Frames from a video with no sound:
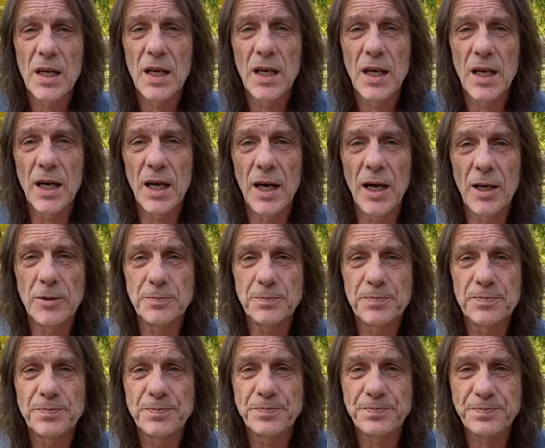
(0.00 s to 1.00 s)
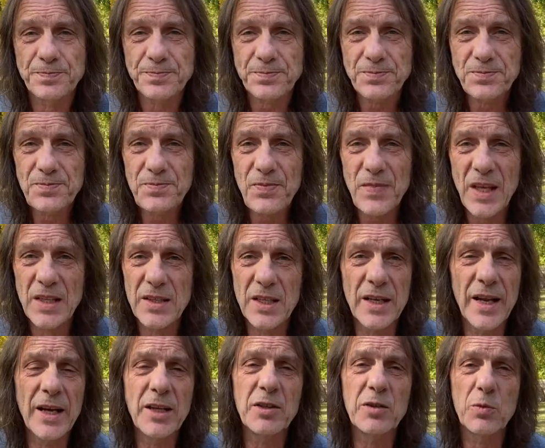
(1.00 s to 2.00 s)
The
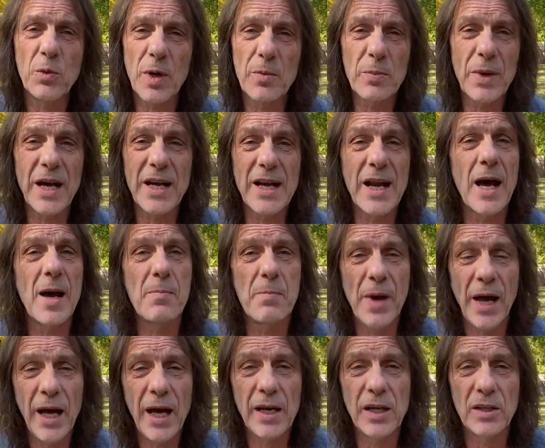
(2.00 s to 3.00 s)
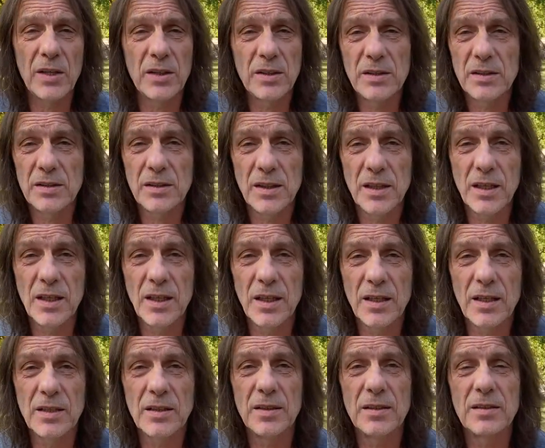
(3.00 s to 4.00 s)
next one might not matter
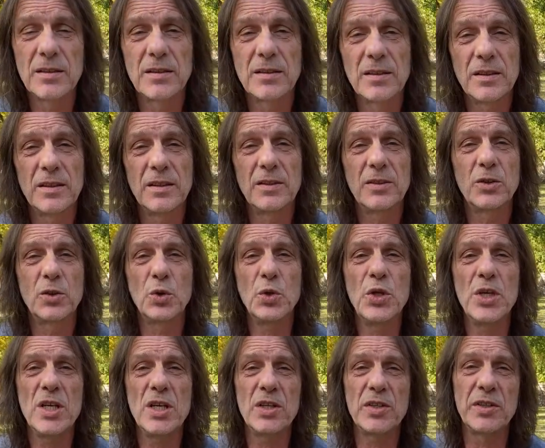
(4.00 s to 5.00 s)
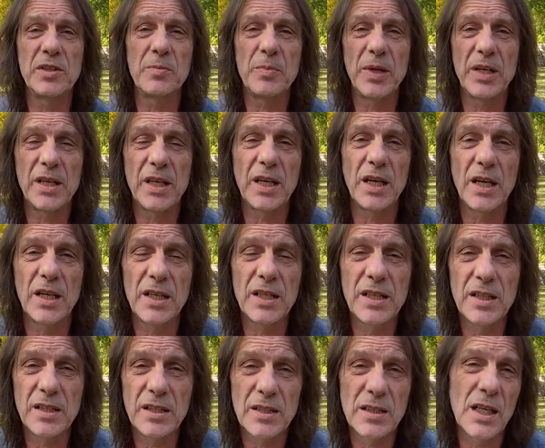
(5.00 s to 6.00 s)
in 2 years, depending
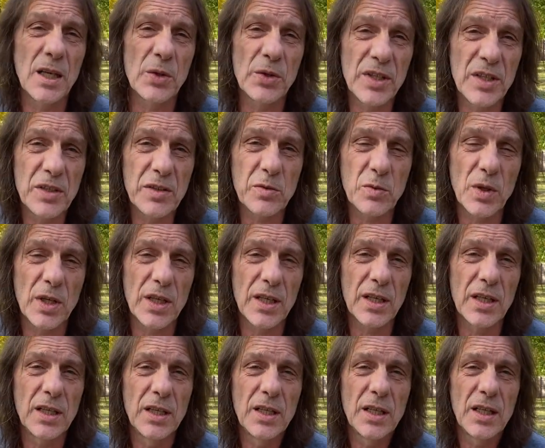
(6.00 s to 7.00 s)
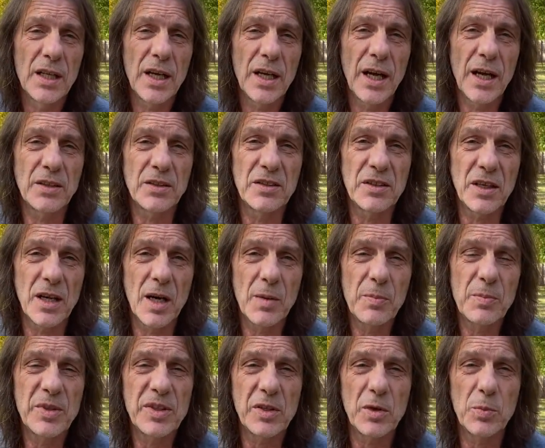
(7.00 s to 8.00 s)
on how this one ends
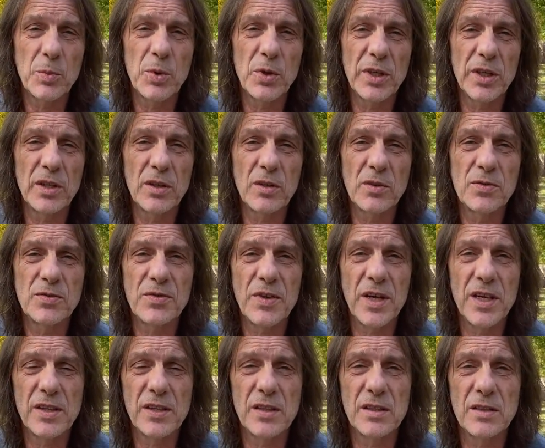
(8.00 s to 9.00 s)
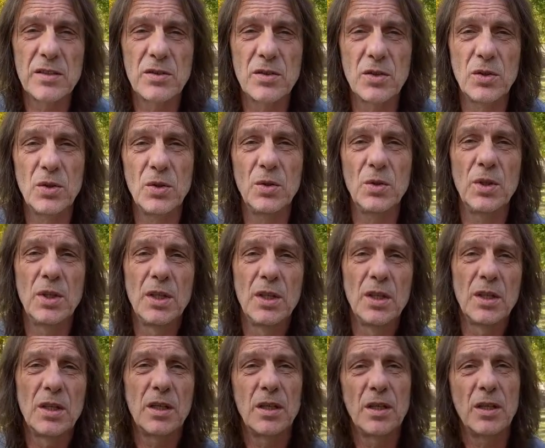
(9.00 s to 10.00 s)
up. So putting your faith into,
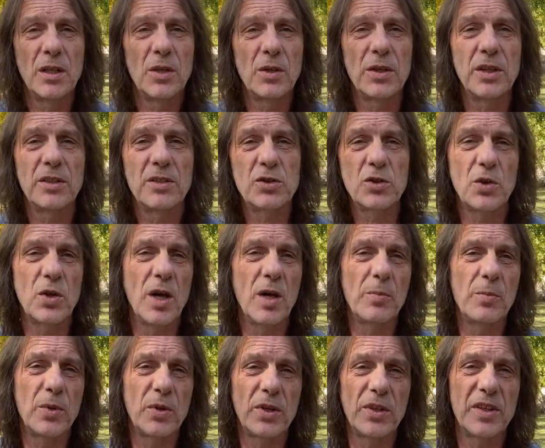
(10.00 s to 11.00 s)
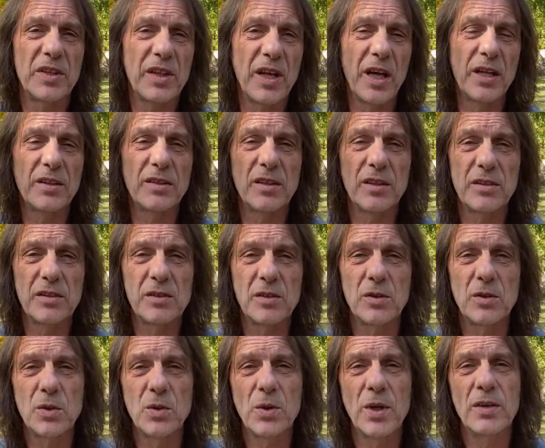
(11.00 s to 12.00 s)
the Trump or DeSantis
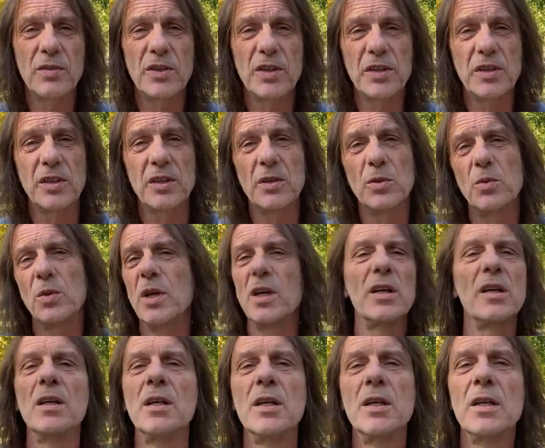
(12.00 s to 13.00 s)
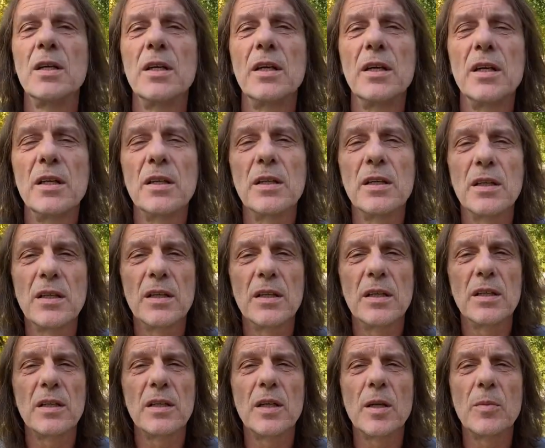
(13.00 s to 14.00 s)
or whoever is going to run in
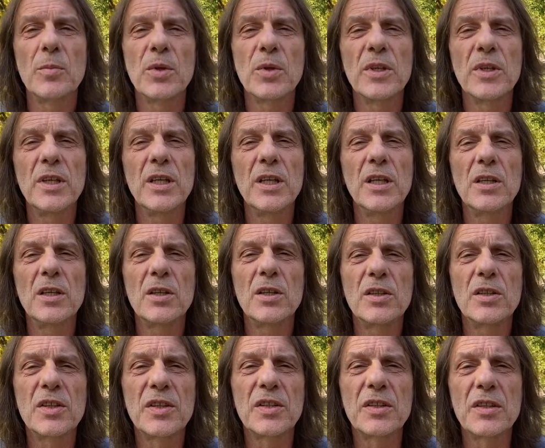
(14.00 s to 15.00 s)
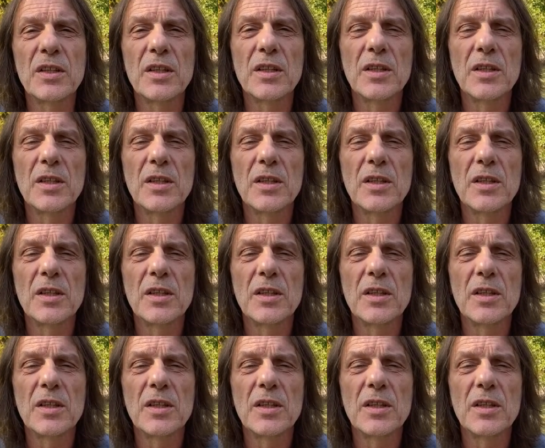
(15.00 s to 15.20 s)
a couple of years